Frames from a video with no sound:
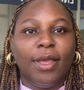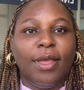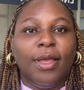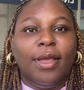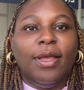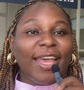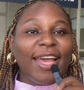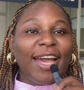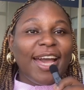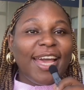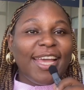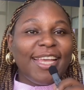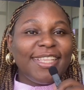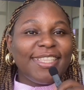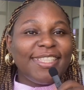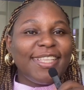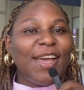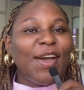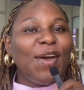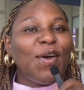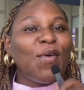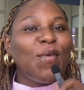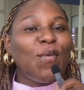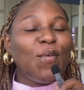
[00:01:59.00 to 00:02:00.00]
Guys,
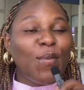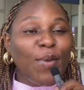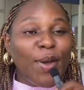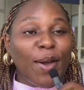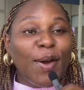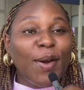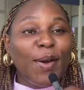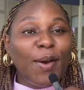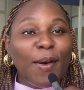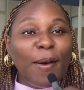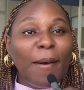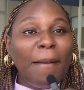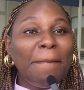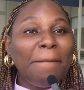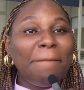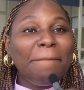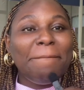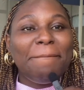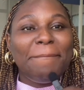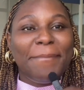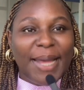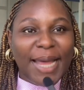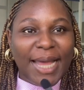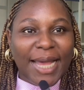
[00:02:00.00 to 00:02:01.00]
welcome
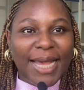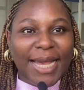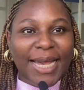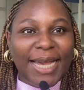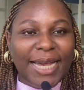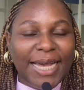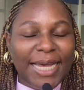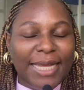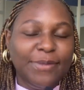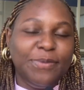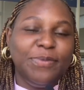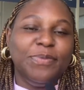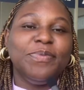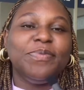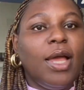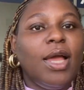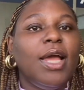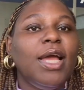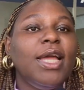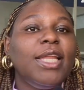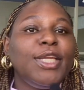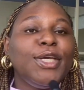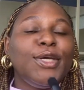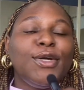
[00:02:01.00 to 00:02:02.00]
back.
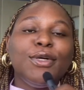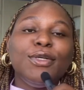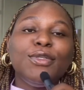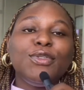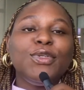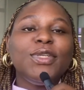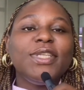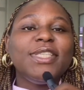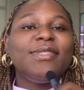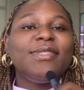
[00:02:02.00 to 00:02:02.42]
The country is